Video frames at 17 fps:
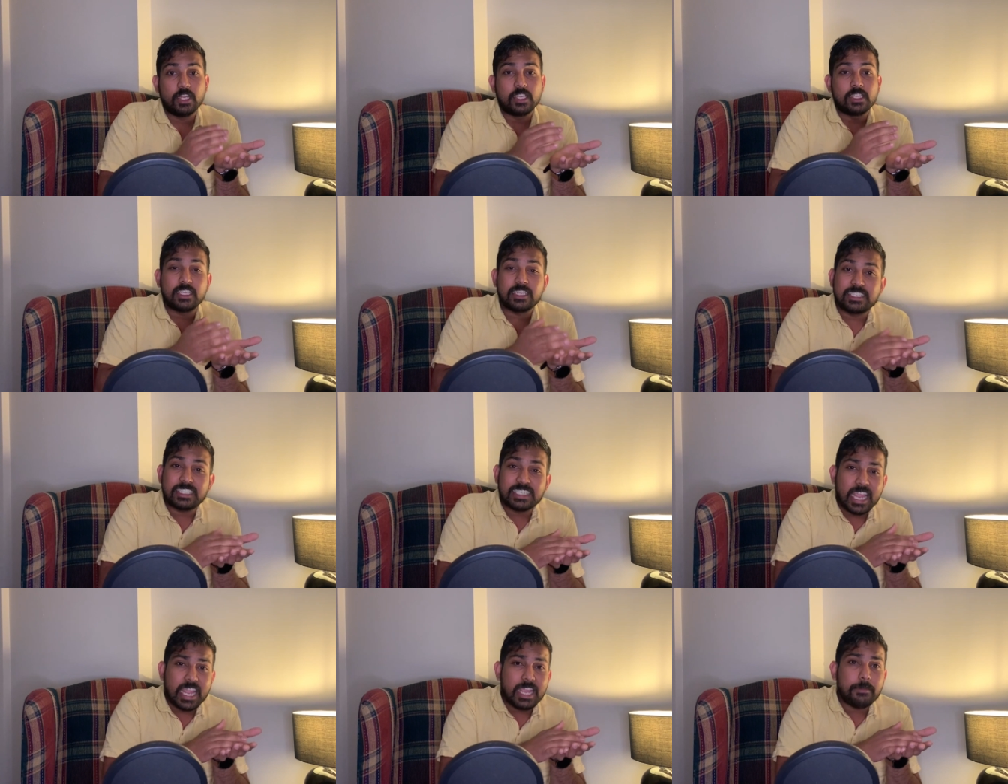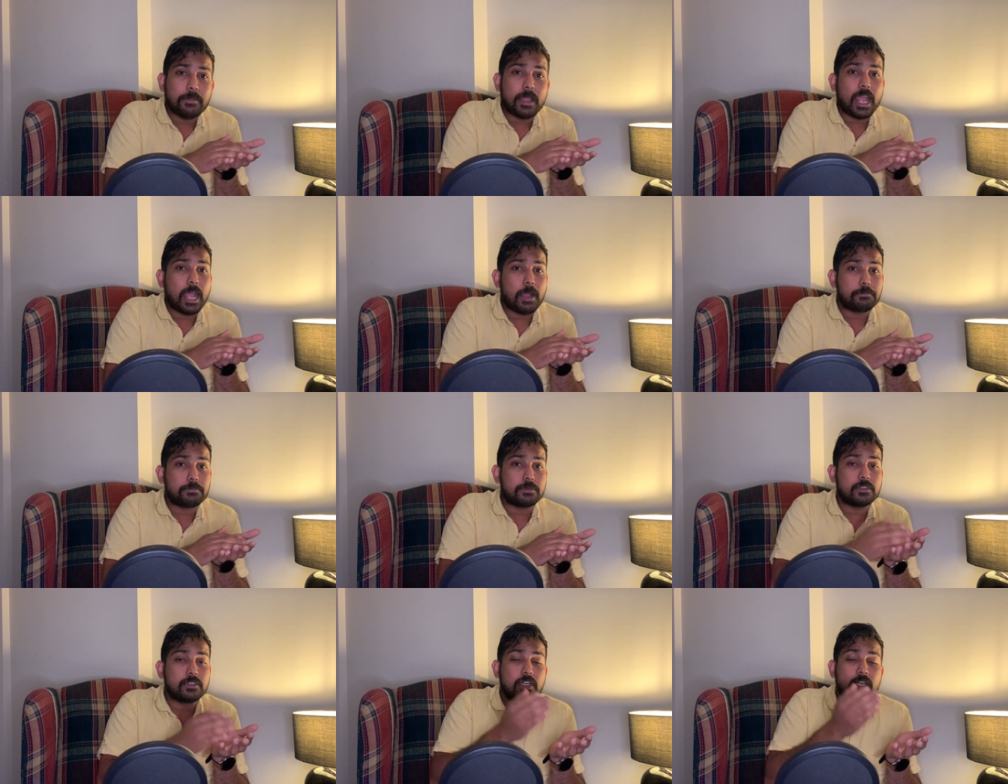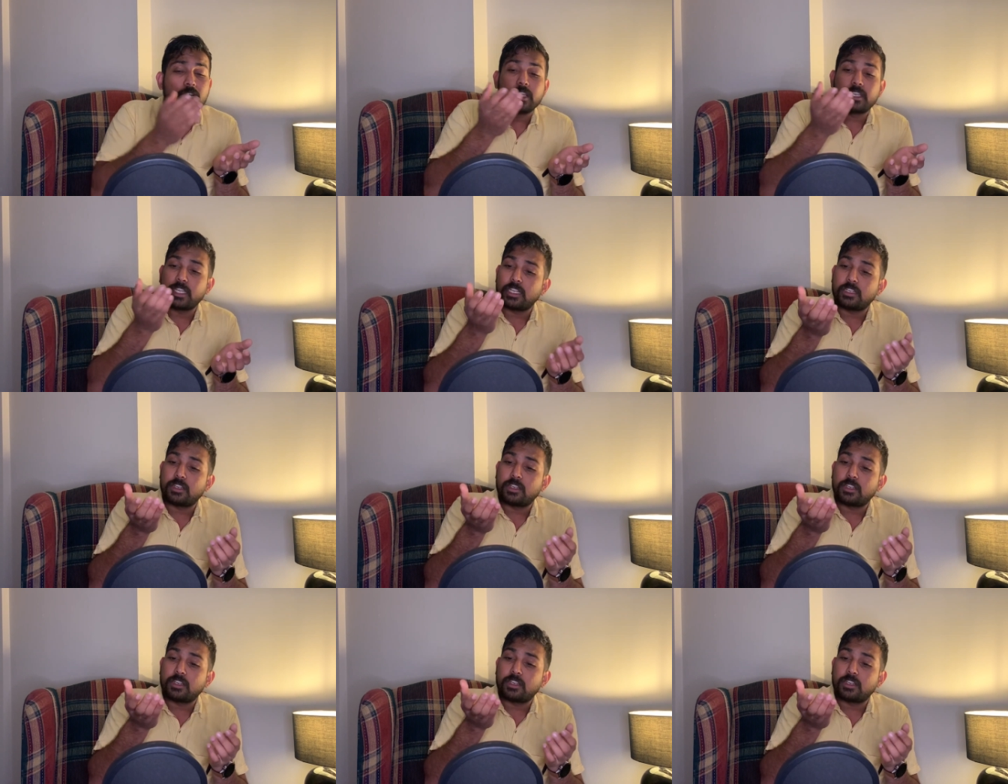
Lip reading: the same apple can